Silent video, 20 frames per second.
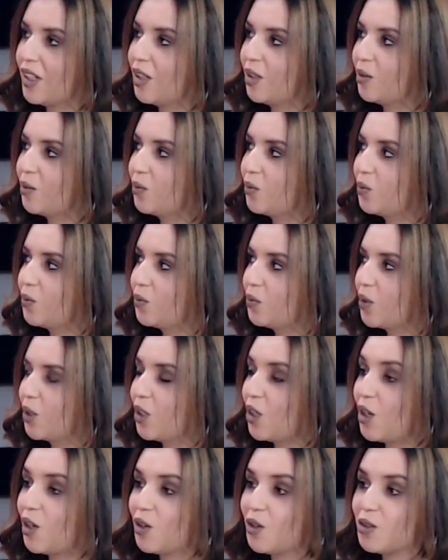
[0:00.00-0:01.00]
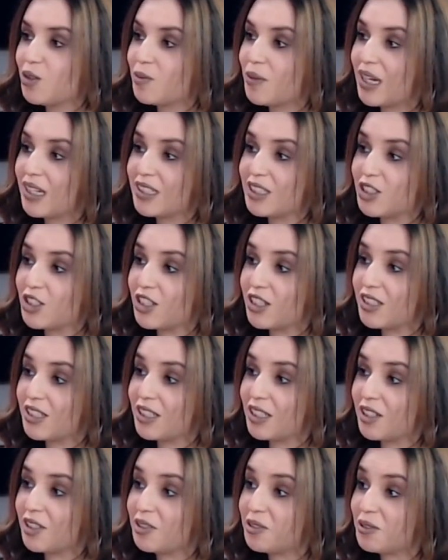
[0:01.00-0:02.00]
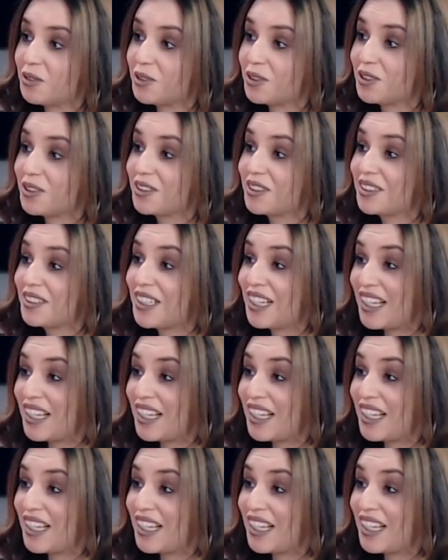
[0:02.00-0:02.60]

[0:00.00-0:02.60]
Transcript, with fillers: Um, it all goes back to shits and giggles.